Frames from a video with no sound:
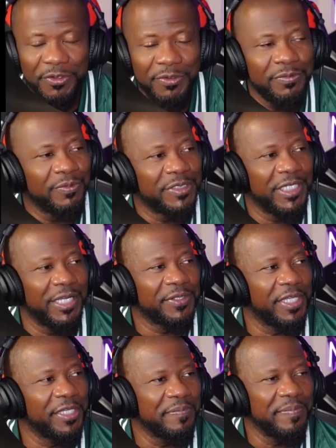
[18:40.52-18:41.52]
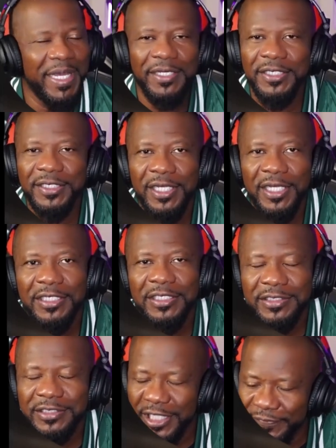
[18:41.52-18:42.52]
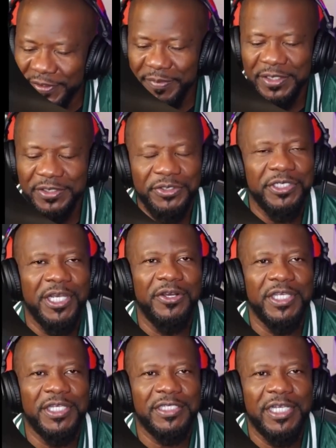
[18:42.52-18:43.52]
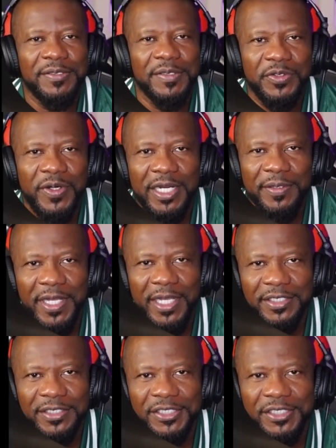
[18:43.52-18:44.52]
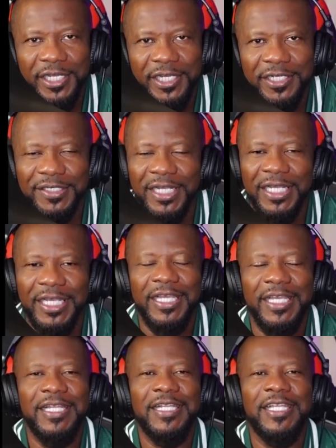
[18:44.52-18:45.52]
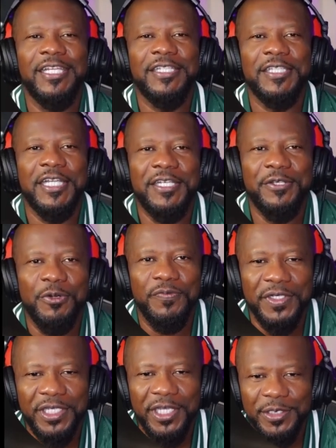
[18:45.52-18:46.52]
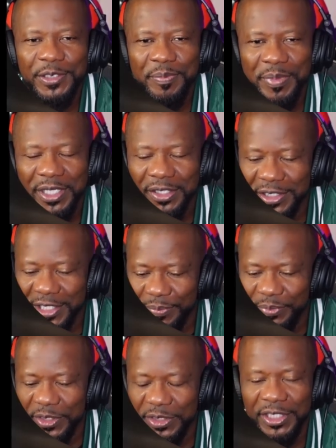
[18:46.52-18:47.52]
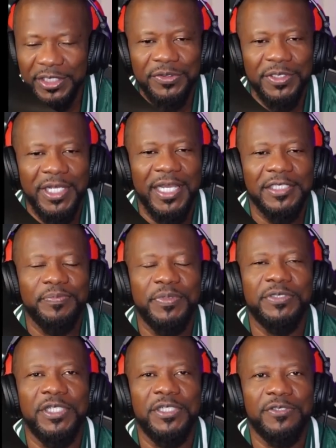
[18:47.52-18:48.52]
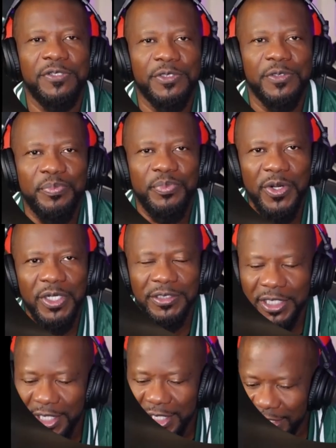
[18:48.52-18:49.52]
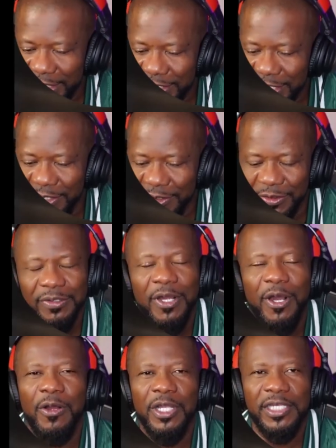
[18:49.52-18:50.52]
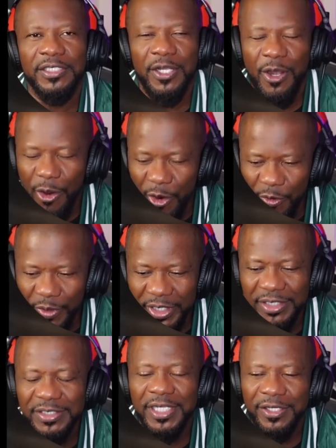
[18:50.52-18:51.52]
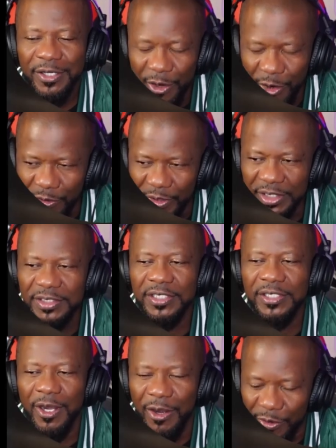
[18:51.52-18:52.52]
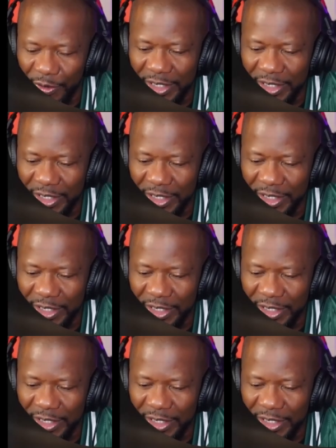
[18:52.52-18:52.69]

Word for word: what y'all think about it. Definitely make sure y'all hit that subscribe, like, and share, and hit that notification bell. And I appreciate you guys, appreciate your support. And y'all, as always, and always, and always,